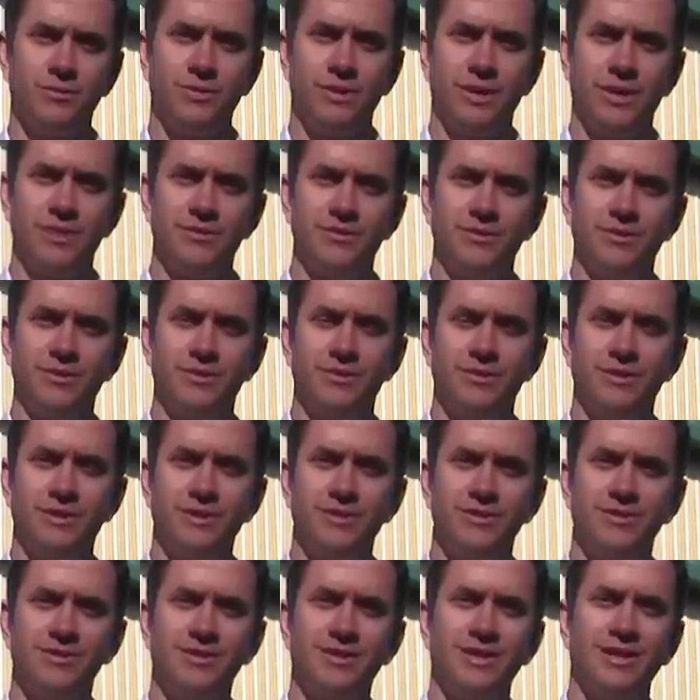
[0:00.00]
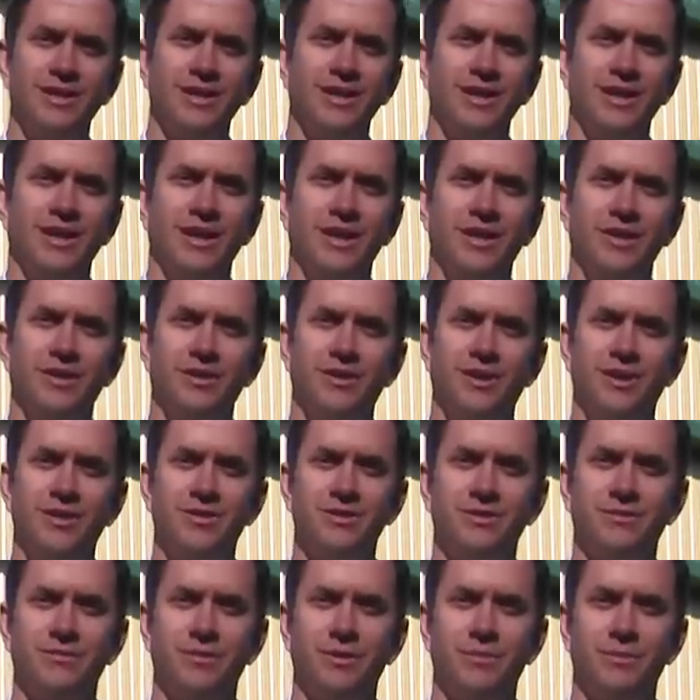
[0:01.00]
thousand six at a
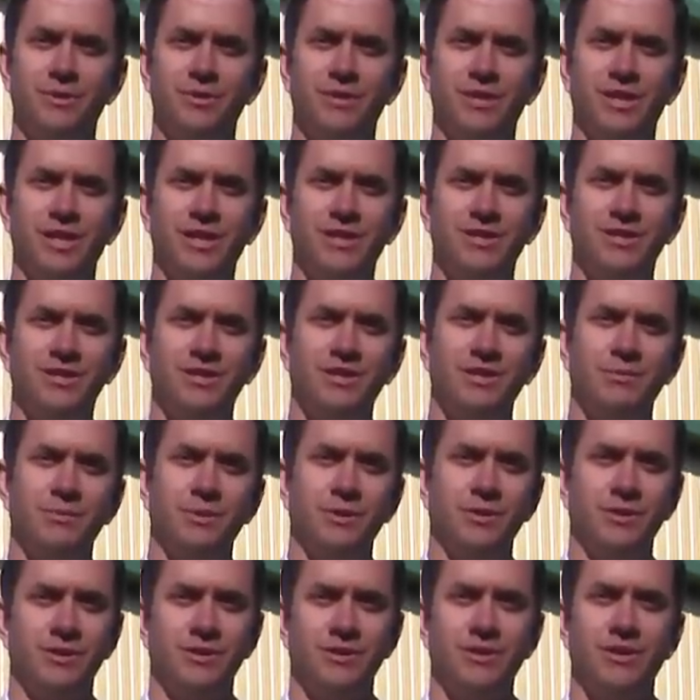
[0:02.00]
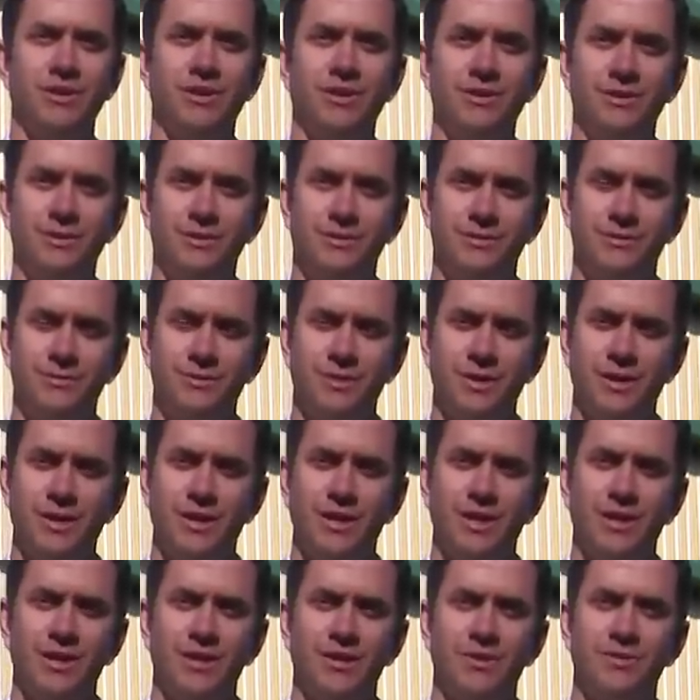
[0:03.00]
cost of almost eighteen million dollars.
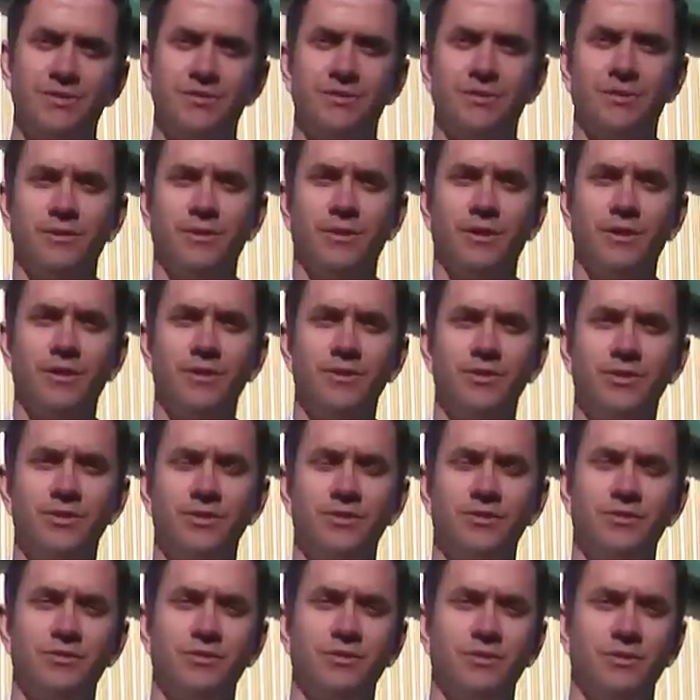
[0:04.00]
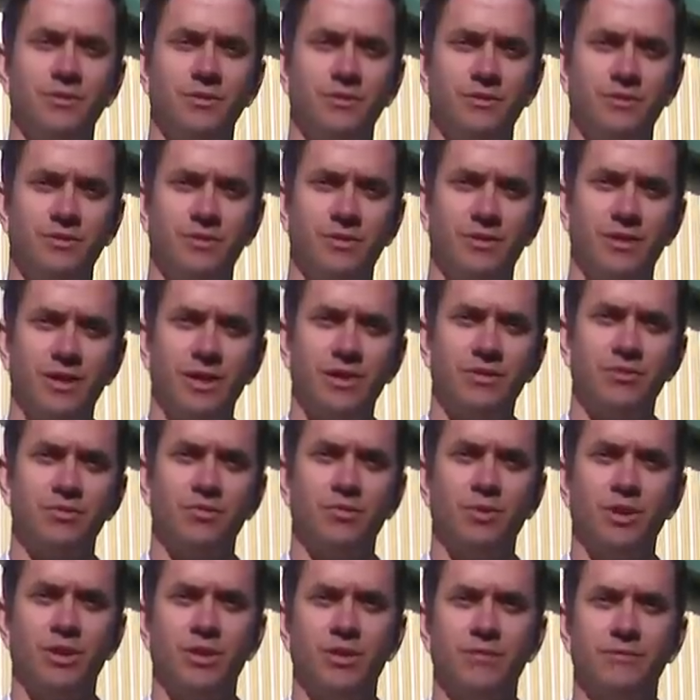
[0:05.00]
It's the largest collector
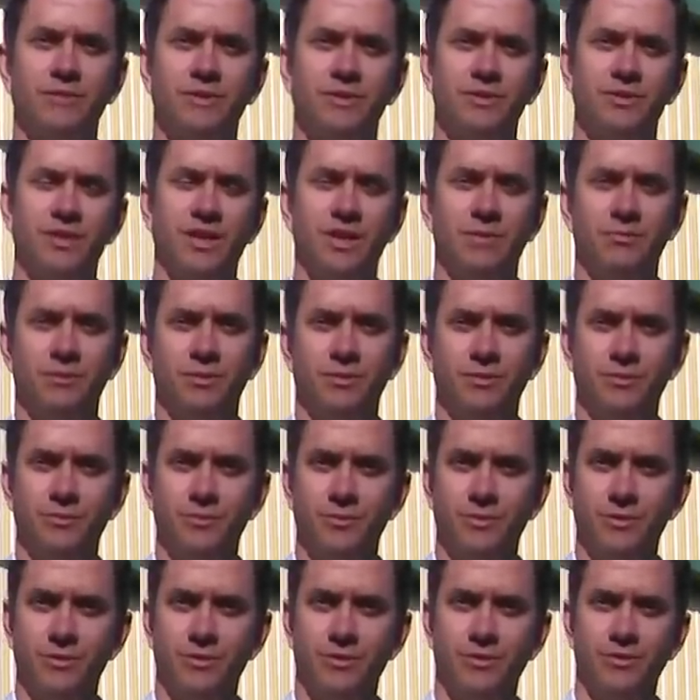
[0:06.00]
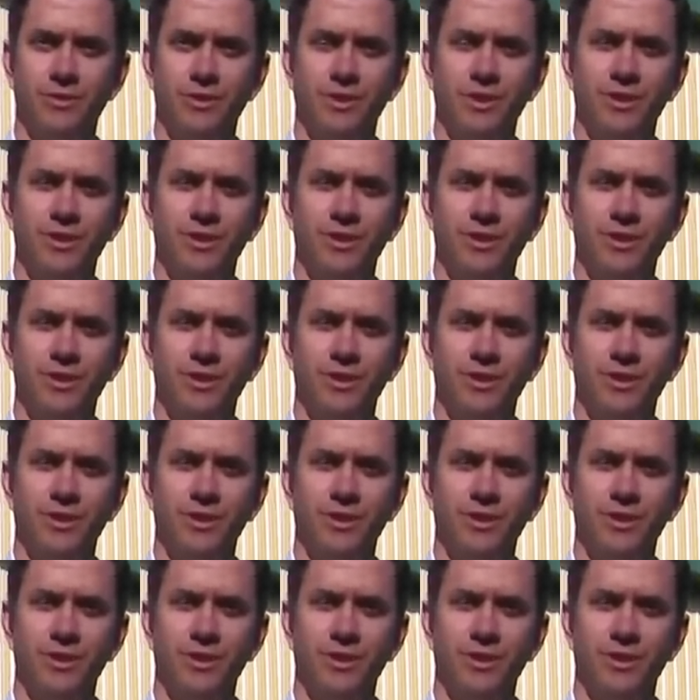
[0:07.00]
well of its type in the world.